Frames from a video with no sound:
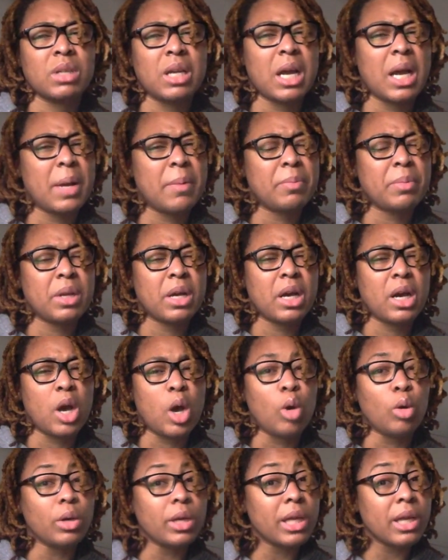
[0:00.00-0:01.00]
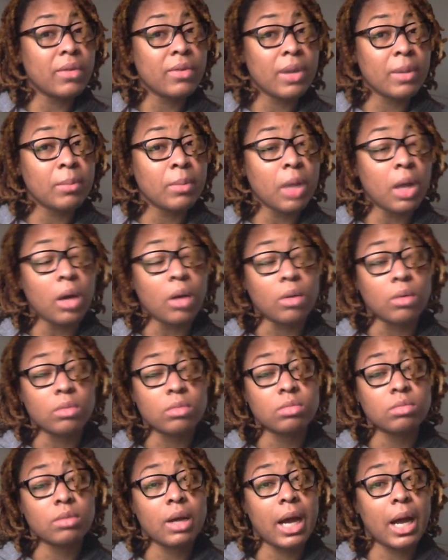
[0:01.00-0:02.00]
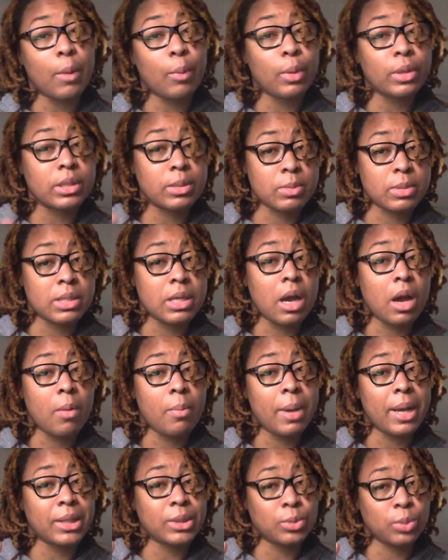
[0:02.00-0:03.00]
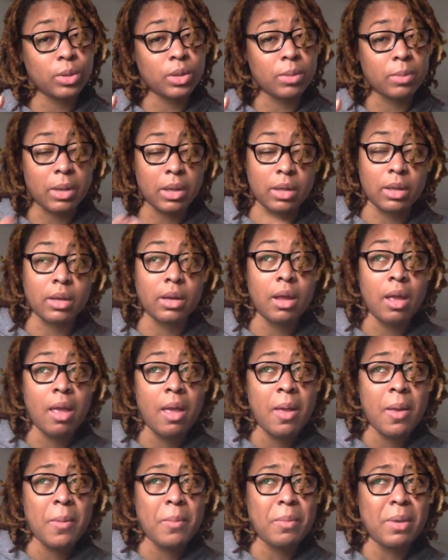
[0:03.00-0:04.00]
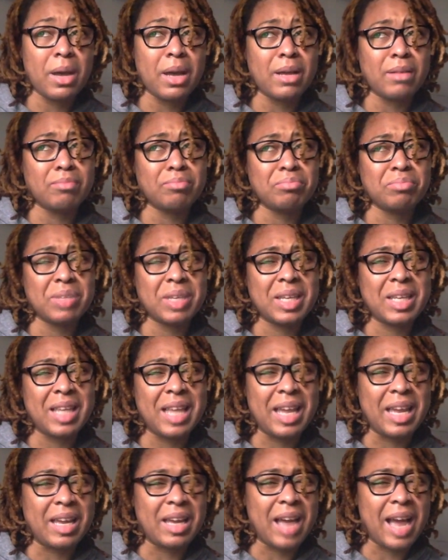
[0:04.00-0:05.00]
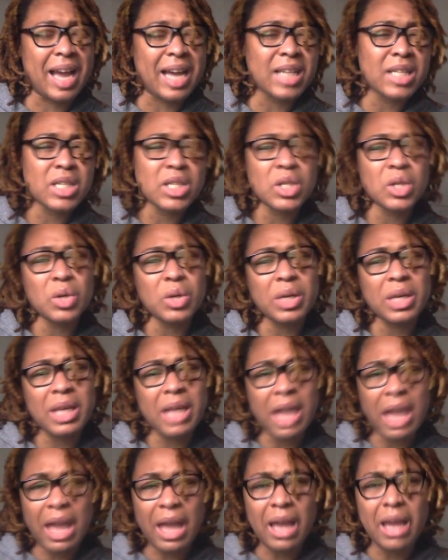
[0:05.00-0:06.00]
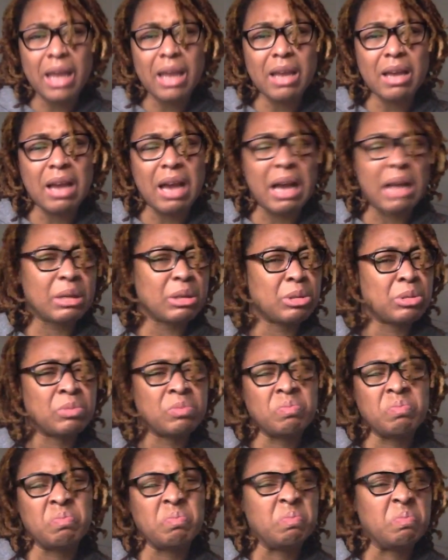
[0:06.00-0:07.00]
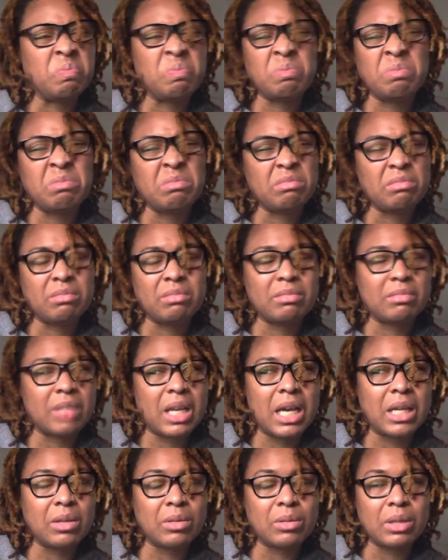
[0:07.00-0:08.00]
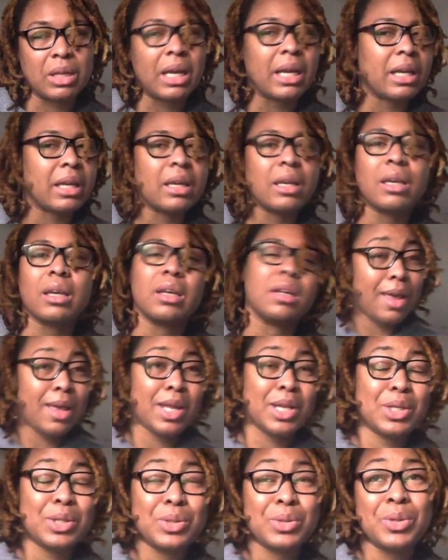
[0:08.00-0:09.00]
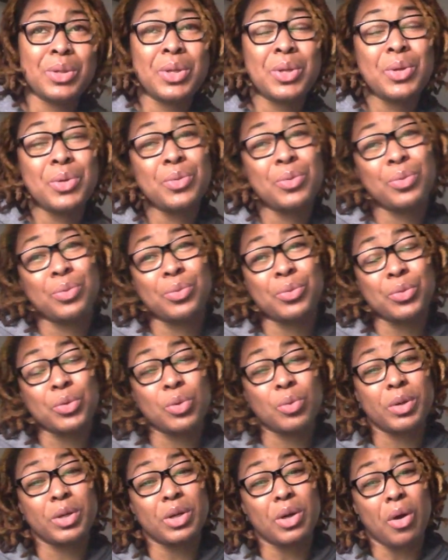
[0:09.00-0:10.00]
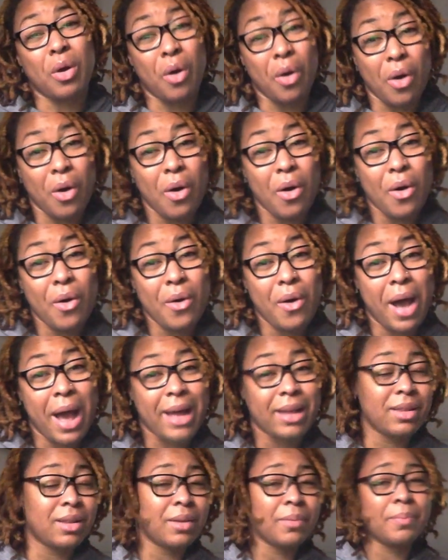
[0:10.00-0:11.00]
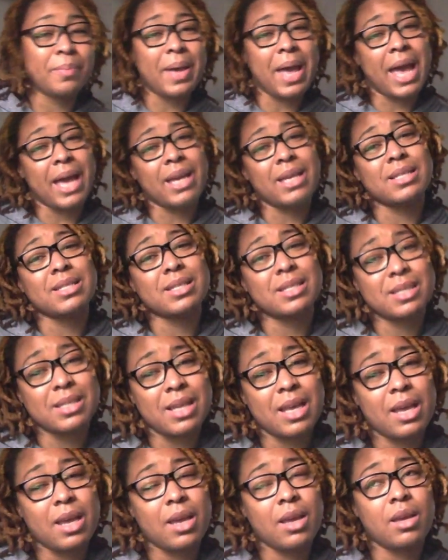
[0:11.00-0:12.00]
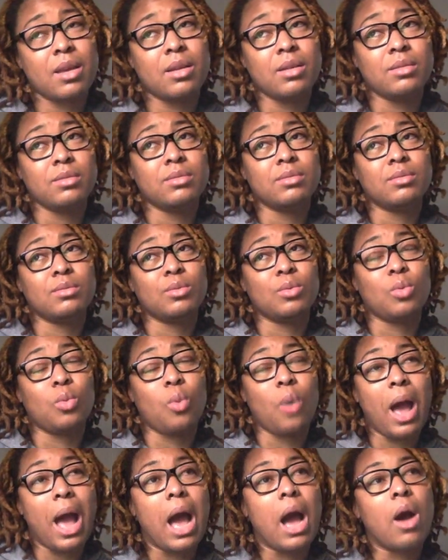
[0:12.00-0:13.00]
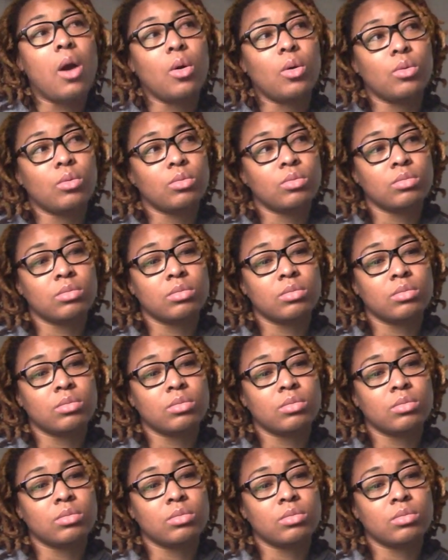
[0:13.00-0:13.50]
I'm not, only if I'm low, I want some Sour Patch Watermelon. But like icing on cake, I don't like it. And through it all, I look back and say, wow.